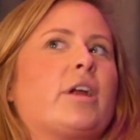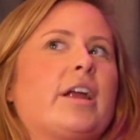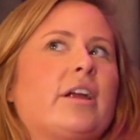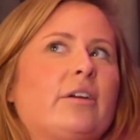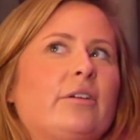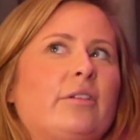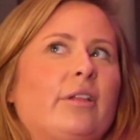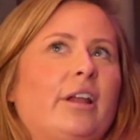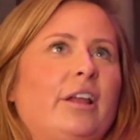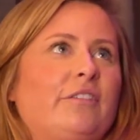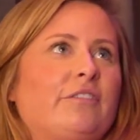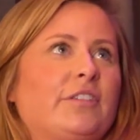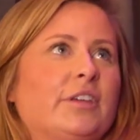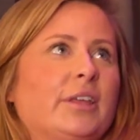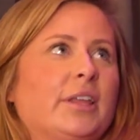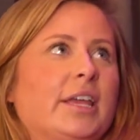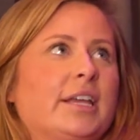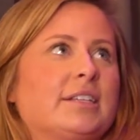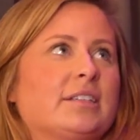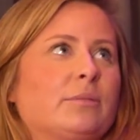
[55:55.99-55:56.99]
rare that I
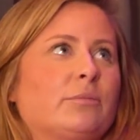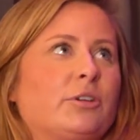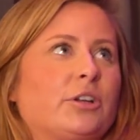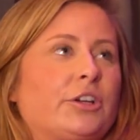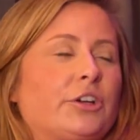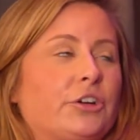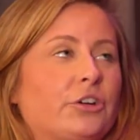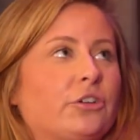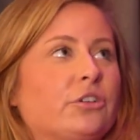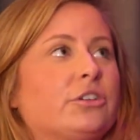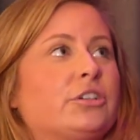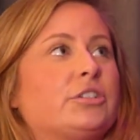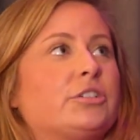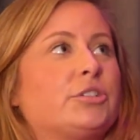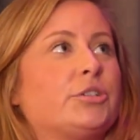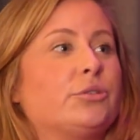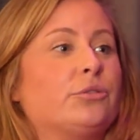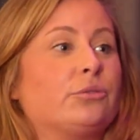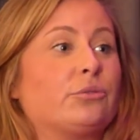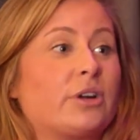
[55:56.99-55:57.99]
feel like someone
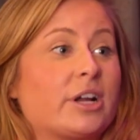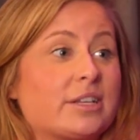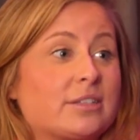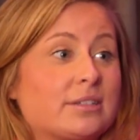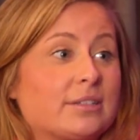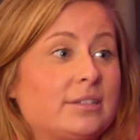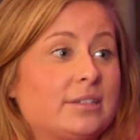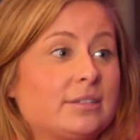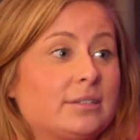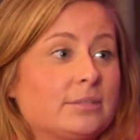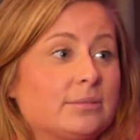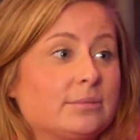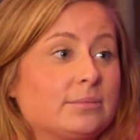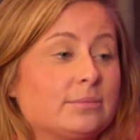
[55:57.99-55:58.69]
encourages you to rest.